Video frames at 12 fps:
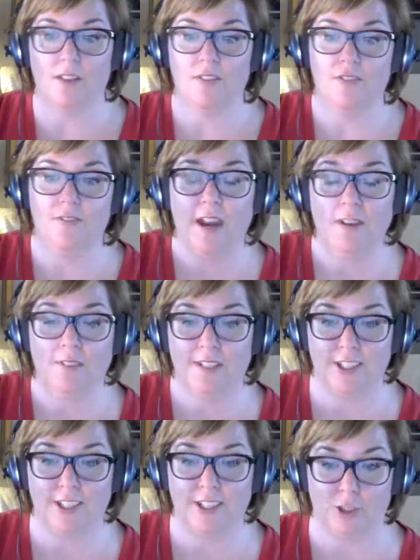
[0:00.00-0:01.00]
favorite
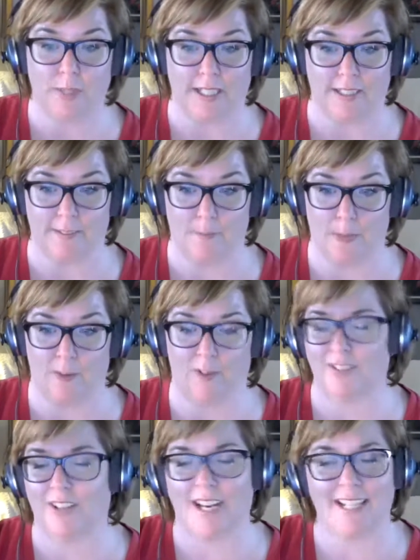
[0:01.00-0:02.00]
your tweet or
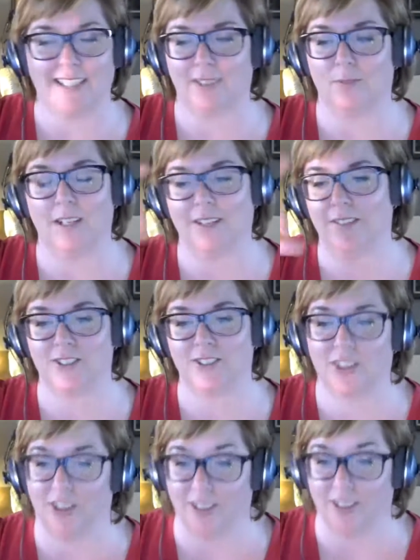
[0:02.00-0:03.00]
like it, whatever it's
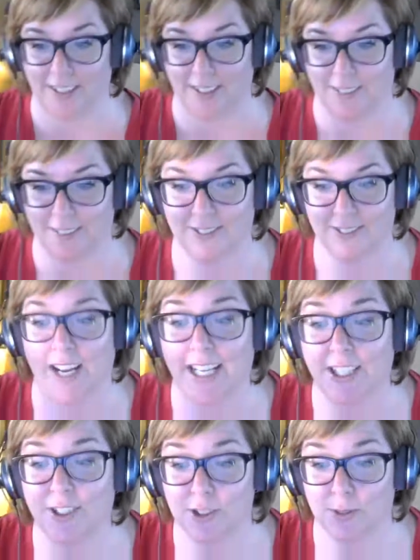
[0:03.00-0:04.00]
called now. Like
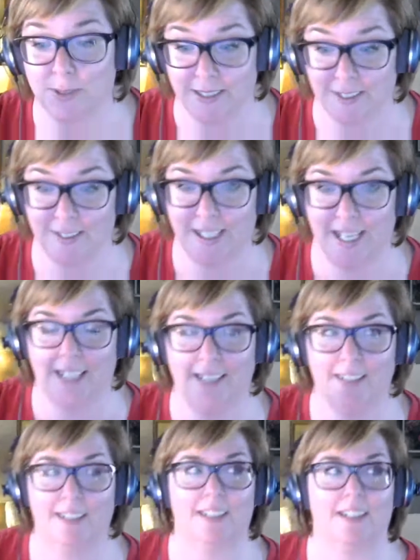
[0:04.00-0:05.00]
your tweet, okay?
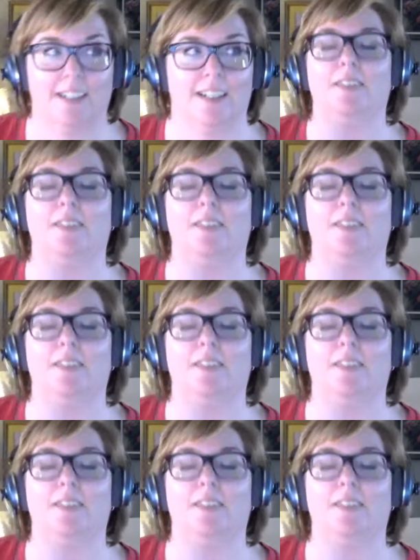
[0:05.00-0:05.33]
And then